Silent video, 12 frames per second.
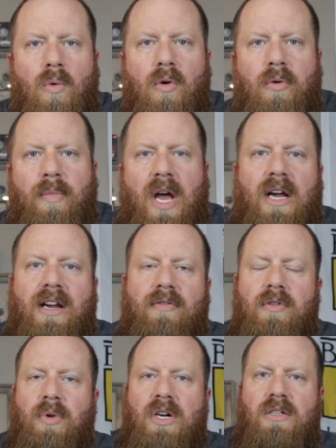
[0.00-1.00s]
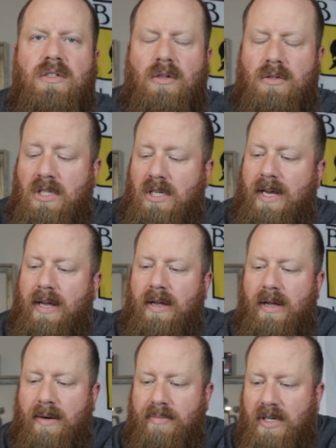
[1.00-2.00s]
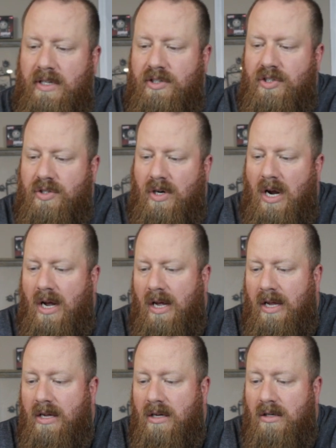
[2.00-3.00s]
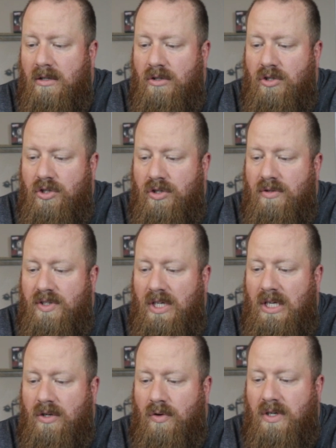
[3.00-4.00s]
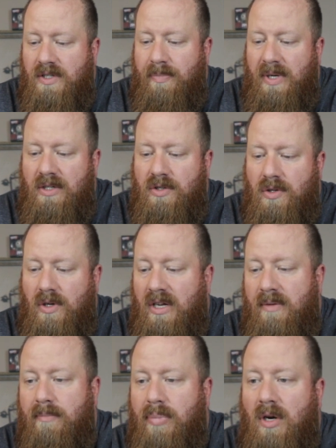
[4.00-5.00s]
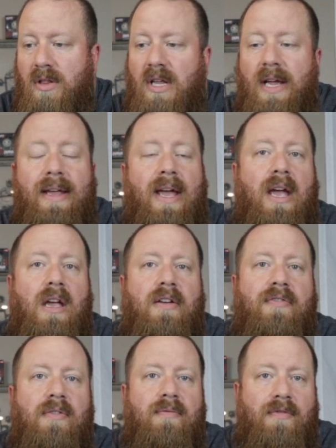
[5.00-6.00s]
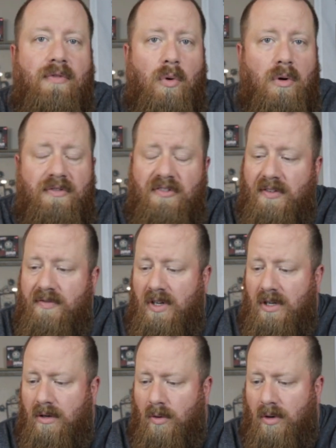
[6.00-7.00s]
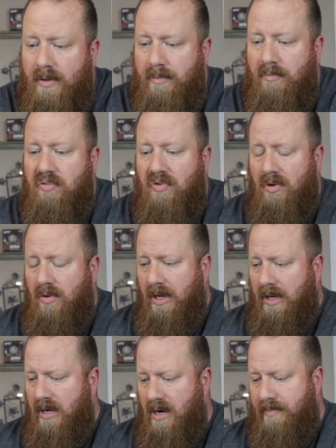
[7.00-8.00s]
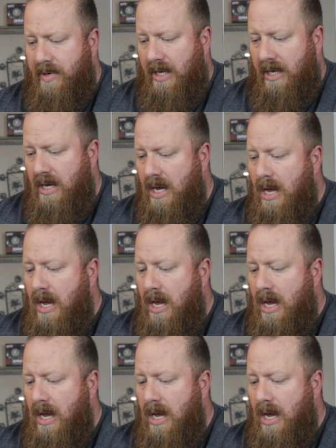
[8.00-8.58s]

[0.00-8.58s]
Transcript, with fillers: Welcome back everybody. So today I'm going to try Juicy Krispy Treat Birthday Cake from 450 North Brewing Company.